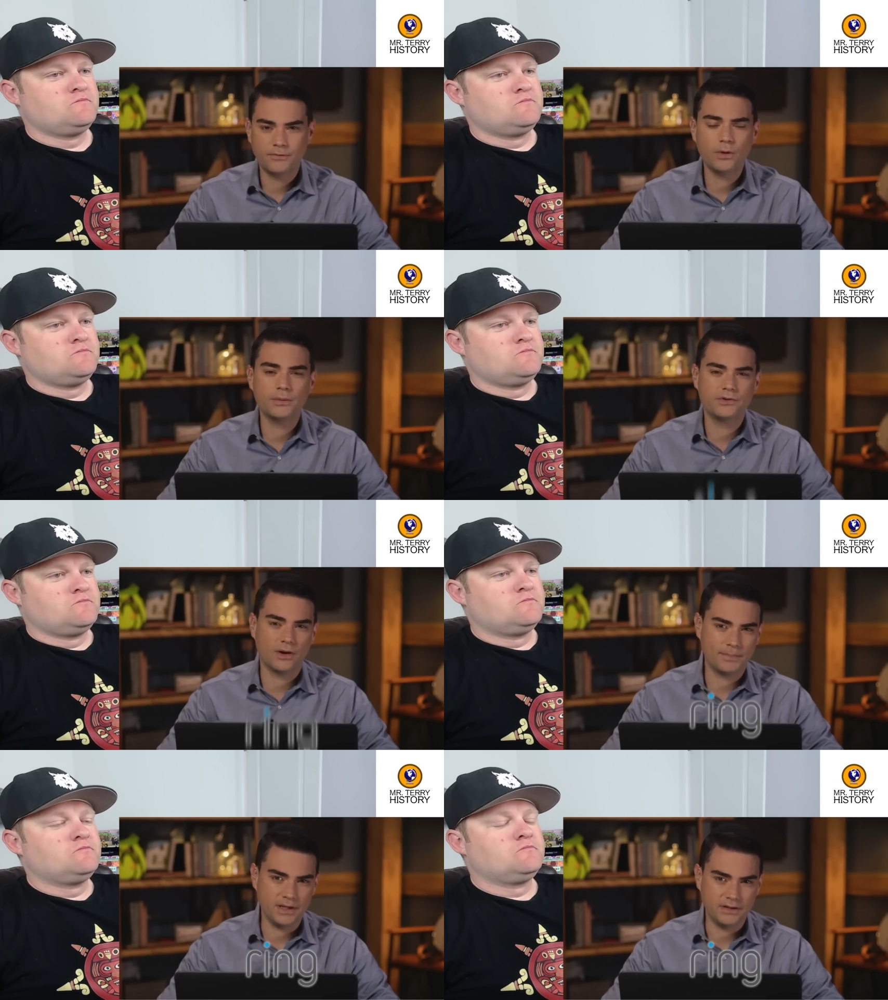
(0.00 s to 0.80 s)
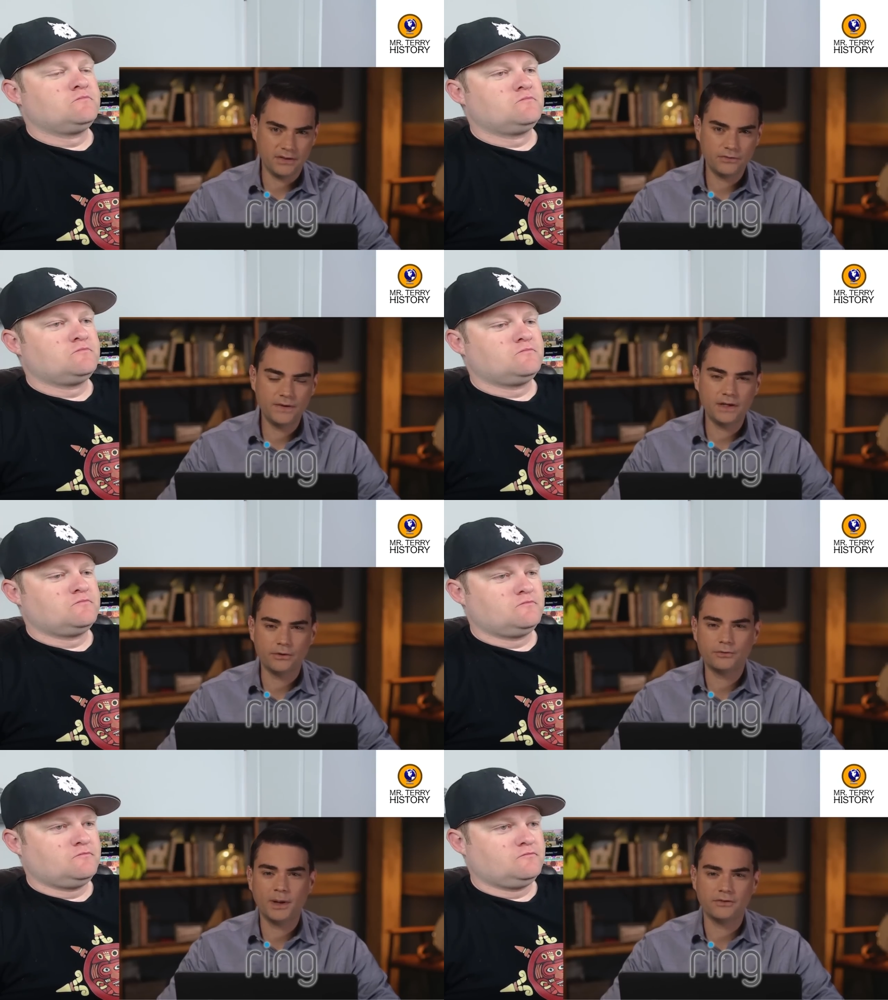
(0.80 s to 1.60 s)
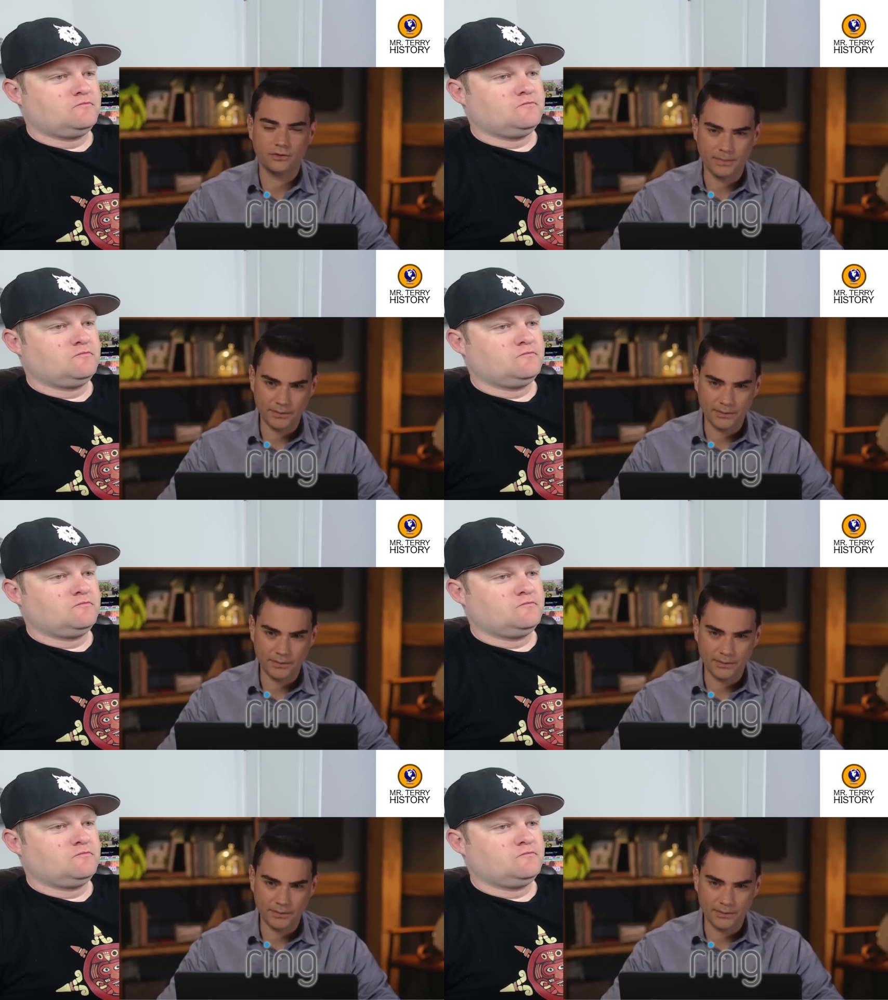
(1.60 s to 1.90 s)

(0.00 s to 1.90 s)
Speaker 1: Before we jump in, this video is sponsored by